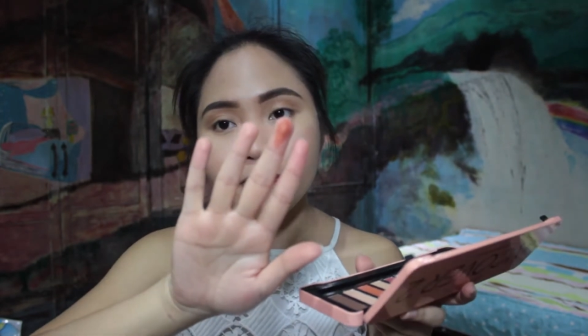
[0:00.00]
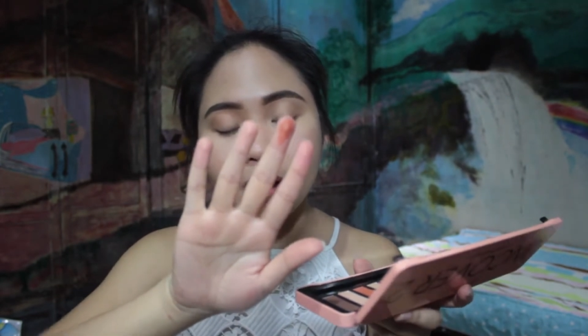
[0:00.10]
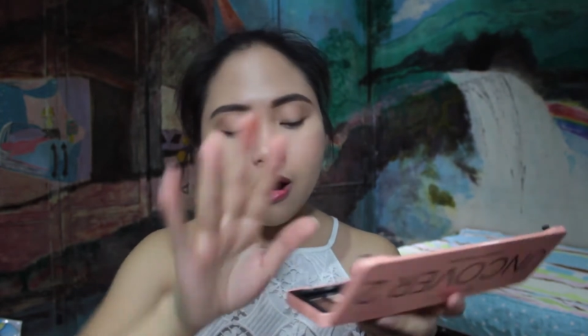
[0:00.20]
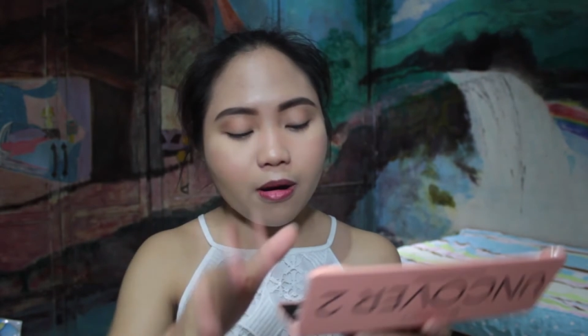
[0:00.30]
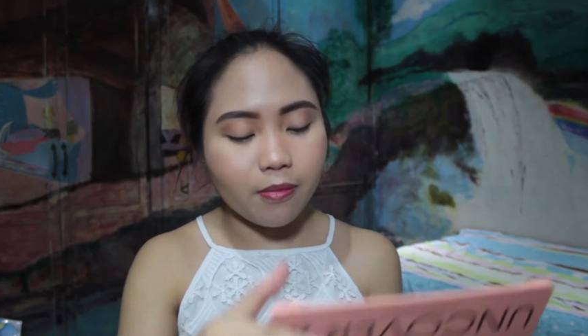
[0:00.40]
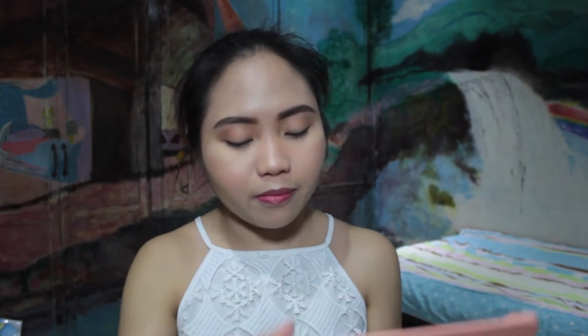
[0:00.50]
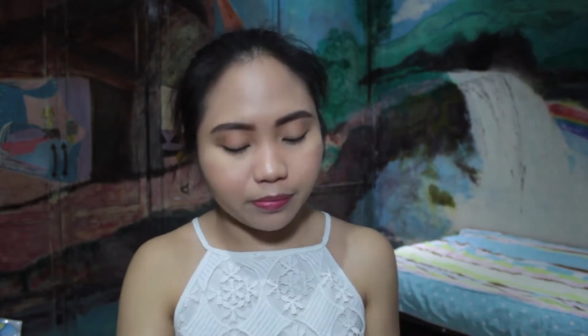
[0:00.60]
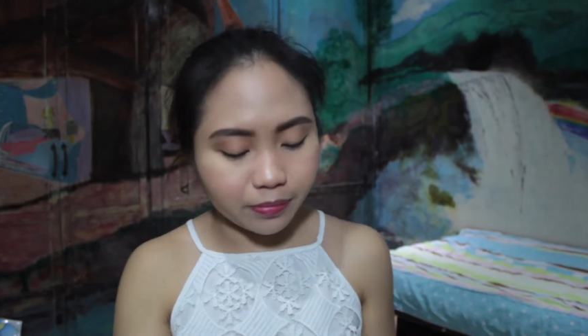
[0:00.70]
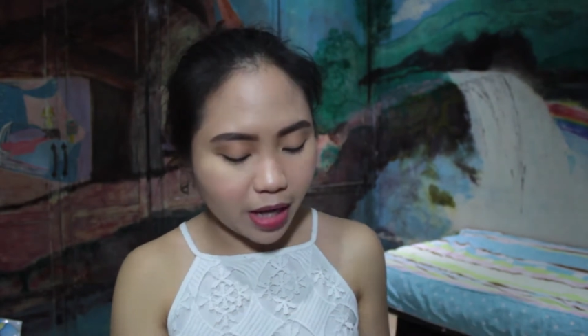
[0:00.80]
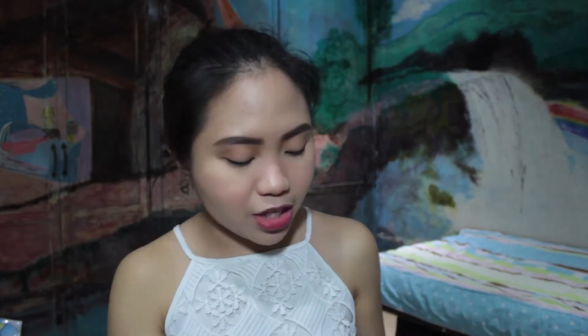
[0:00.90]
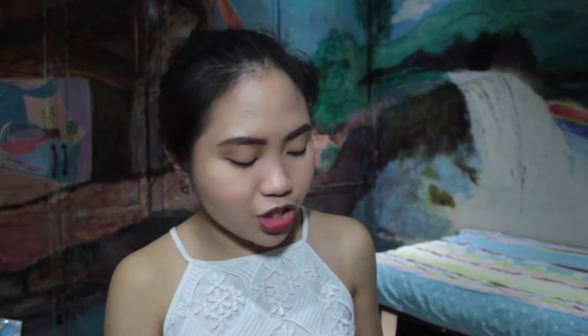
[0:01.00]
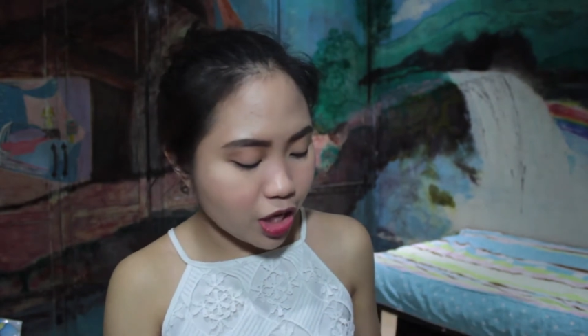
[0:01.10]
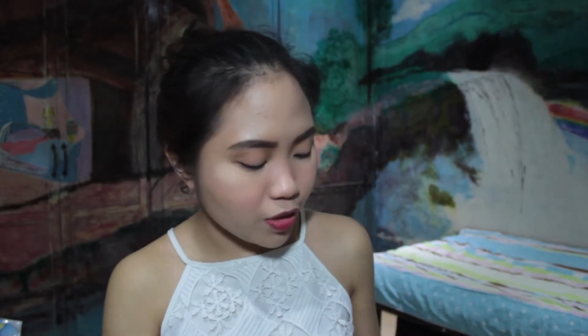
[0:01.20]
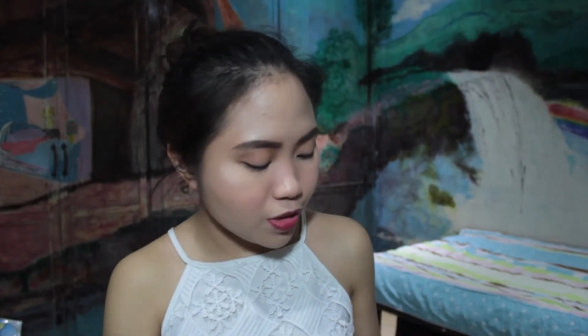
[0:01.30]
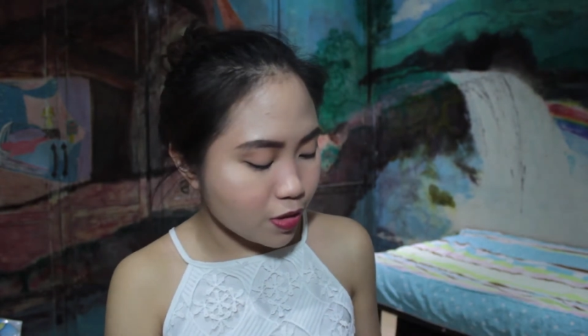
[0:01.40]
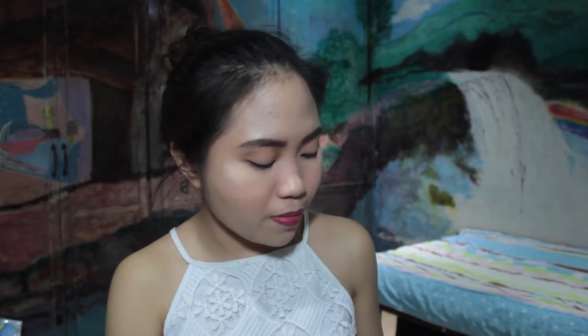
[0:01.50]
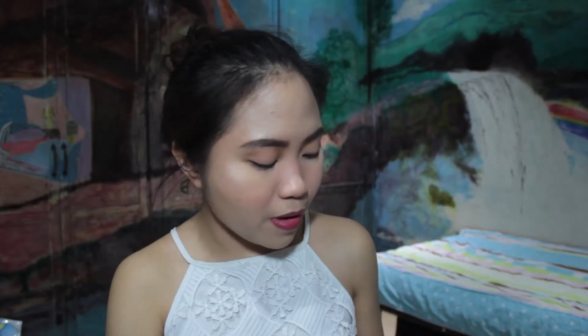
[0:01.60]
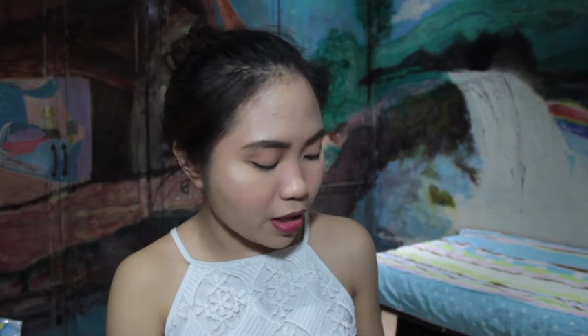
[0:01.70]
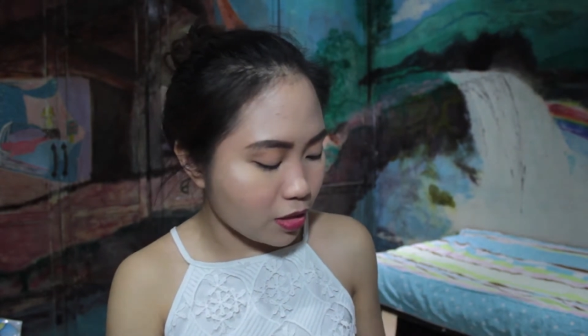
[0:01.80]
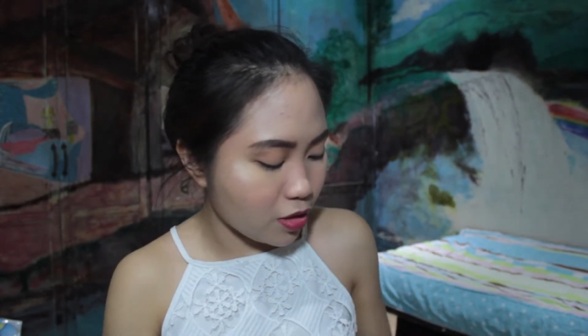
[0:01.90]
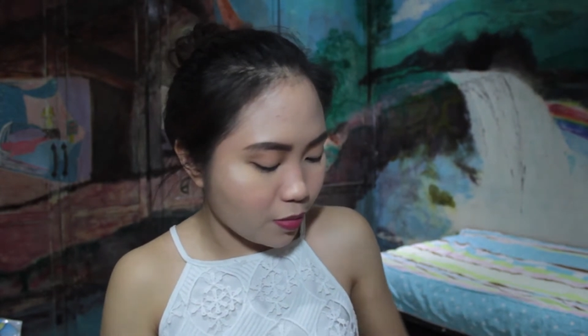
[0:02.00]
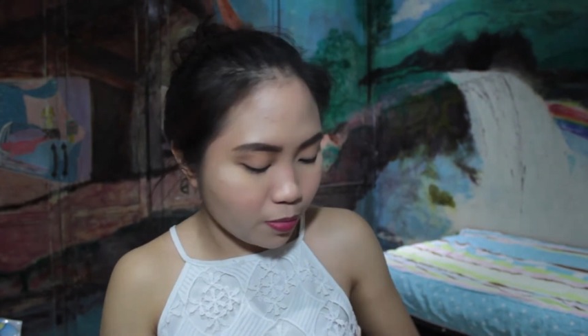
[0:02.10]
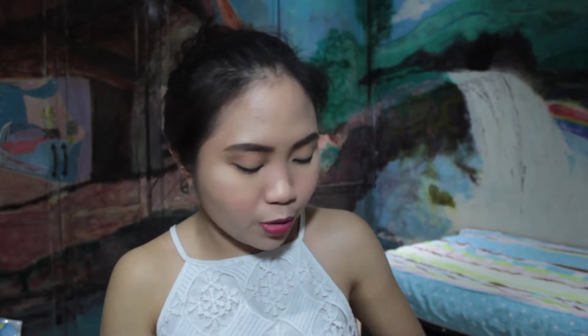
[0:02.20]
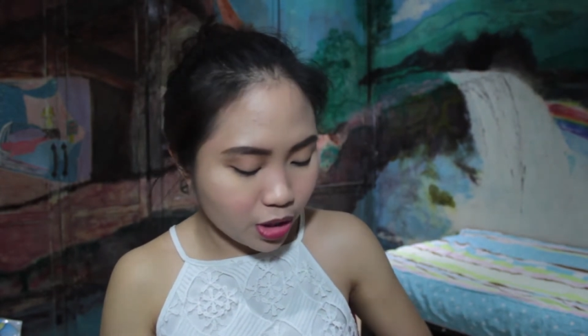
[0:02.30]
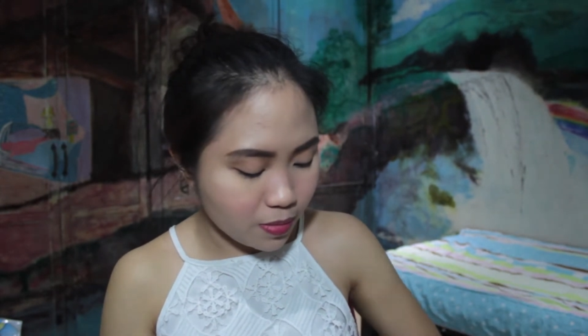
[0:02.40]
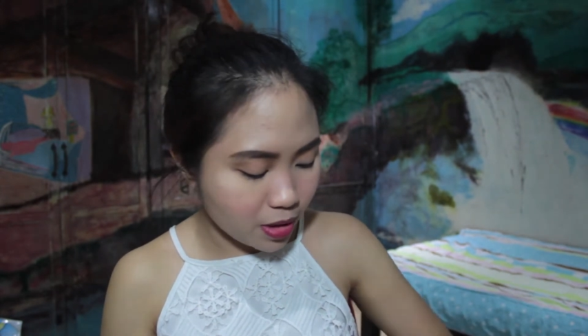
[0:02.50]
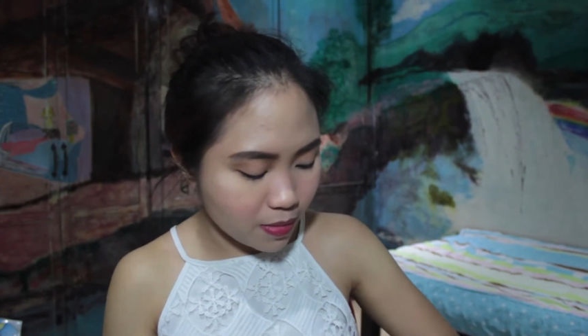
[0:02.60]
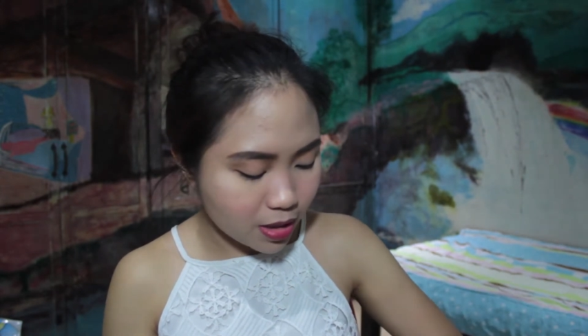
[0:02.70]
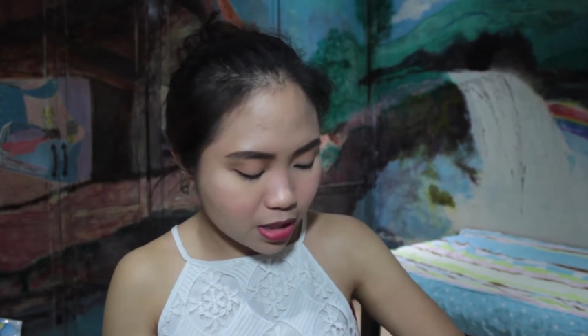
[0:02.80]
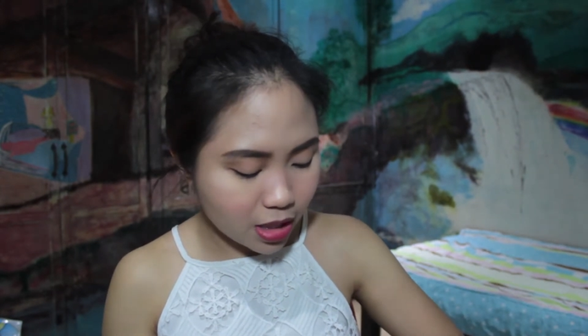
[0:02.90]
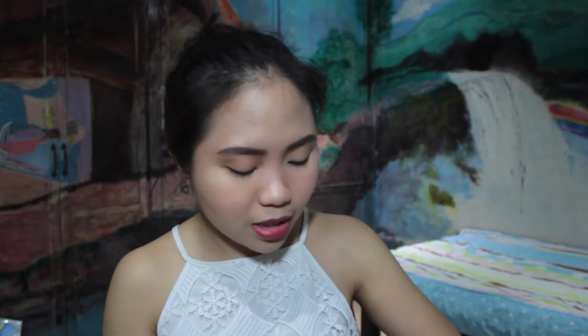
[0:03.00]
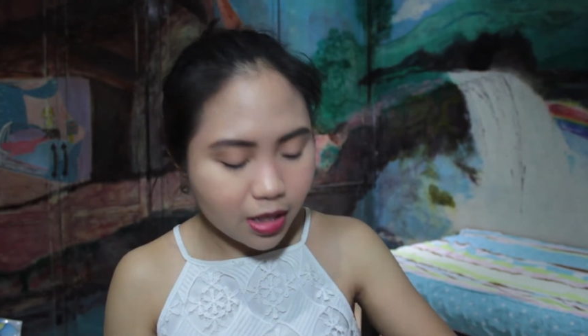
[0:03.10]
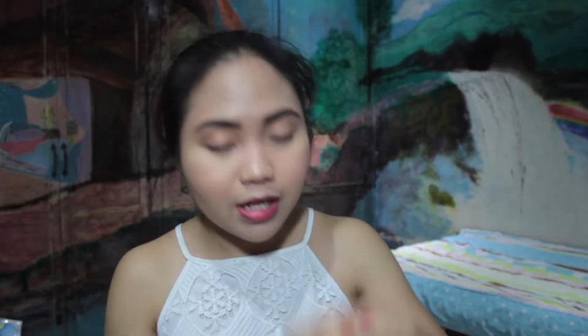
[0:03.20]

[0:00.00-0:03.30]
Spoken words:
eyeshadows, but they're pretty pigmented.